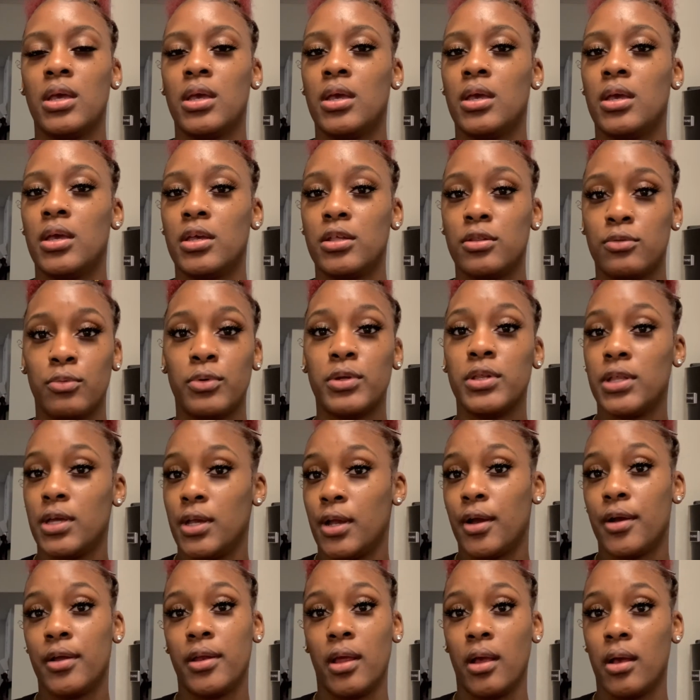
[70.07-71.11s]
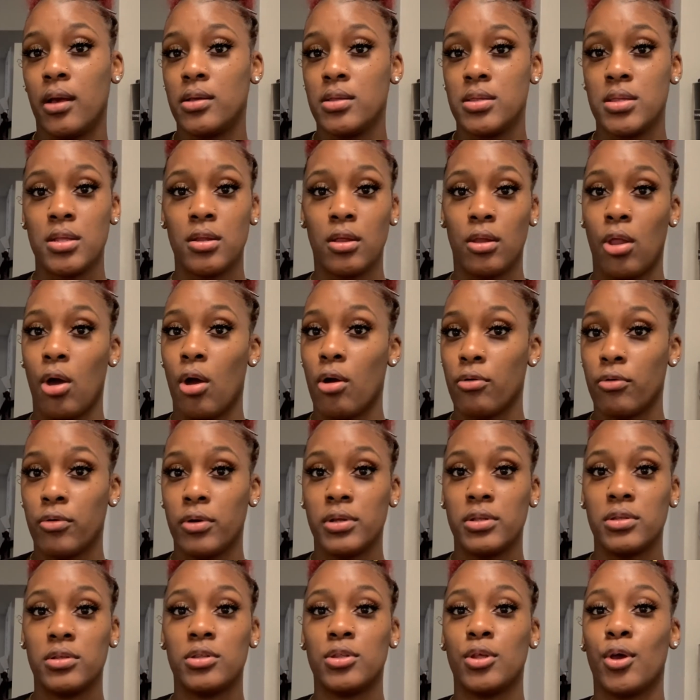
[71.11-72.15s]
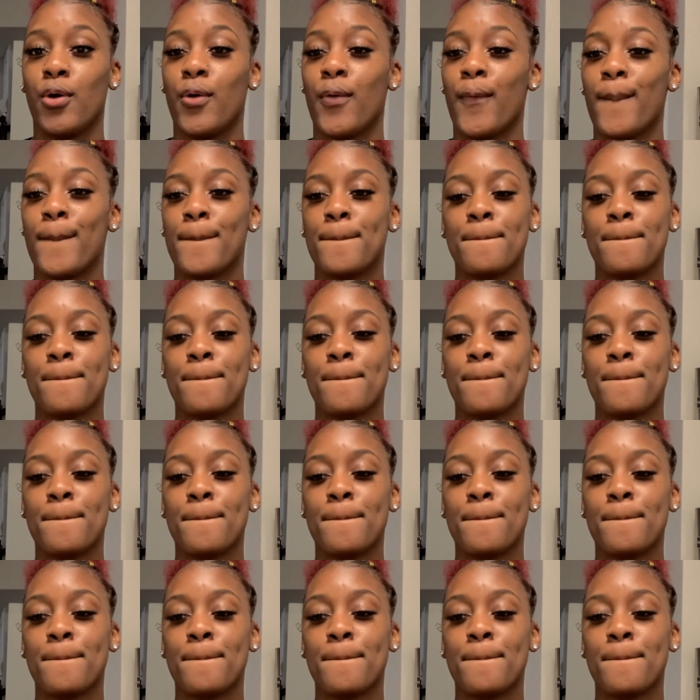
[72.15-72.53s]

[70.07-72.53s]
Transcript: it's really hurting us in the long run. So